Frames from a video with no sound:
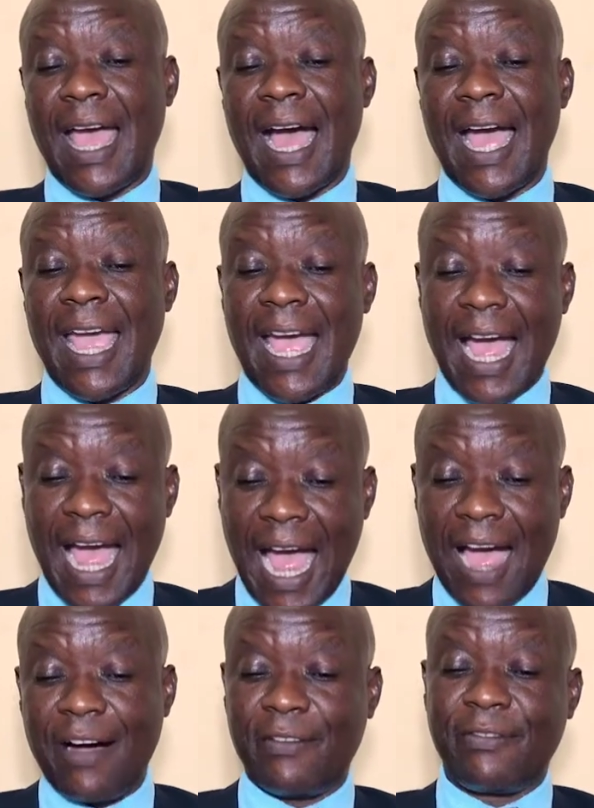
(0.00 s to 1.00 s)
I
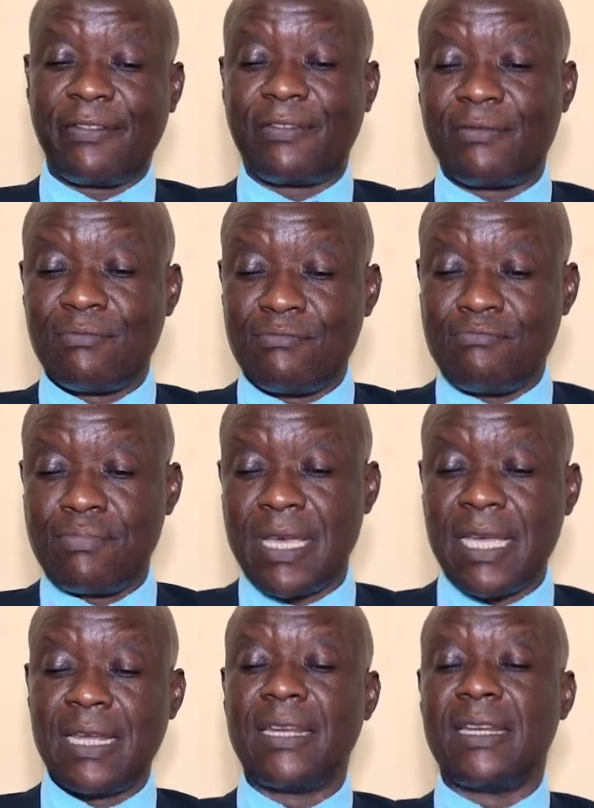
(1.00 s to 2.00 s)
have
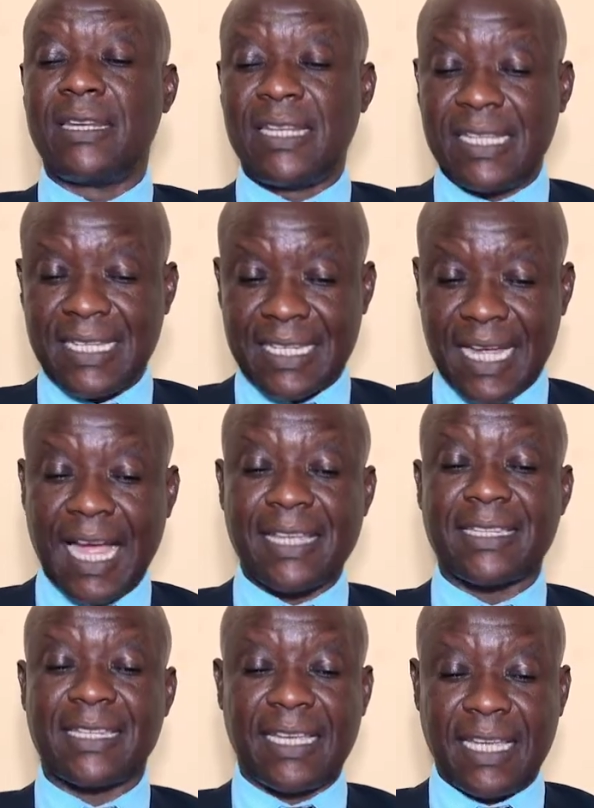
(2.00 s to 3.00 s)
been
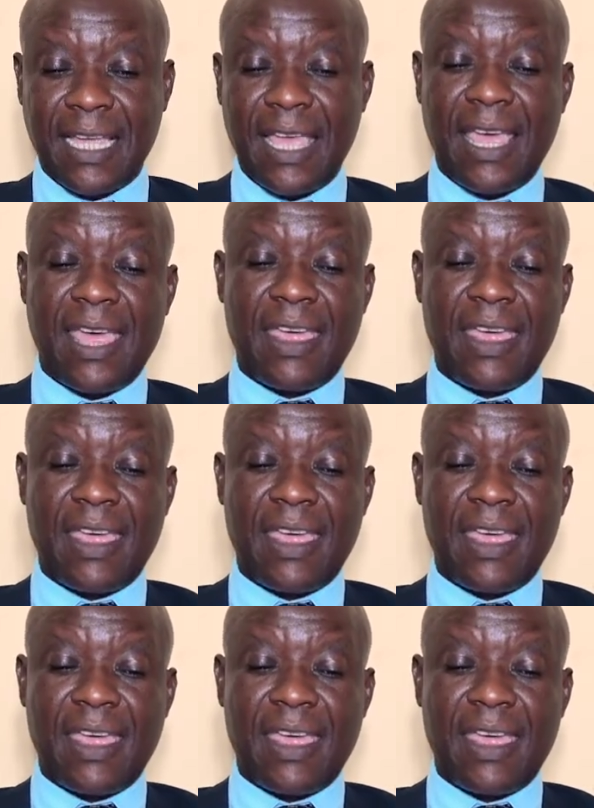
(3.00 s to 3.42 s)
discussing